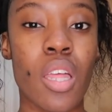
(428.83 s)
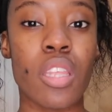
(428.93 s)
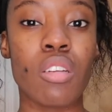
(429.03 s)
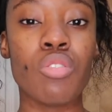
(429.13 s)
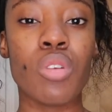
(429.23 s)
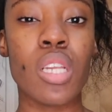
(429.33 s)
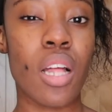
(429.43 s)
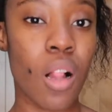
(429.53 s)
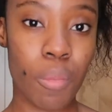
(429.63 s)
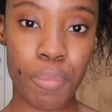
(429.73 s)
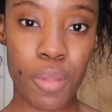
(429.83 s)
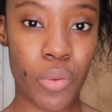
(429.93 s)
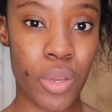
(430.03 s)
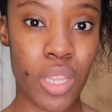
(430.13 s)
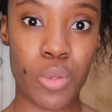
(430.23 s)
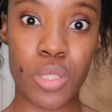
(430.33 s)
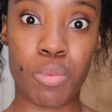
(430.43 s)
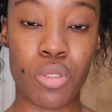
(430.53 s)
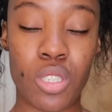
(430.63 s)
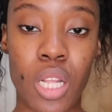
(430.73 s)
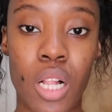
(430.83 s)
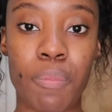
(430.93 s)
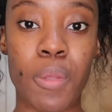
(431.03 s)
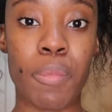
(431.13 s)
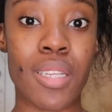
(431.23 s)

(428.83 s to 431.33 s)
they didn't really help me the way they were supposed to help me.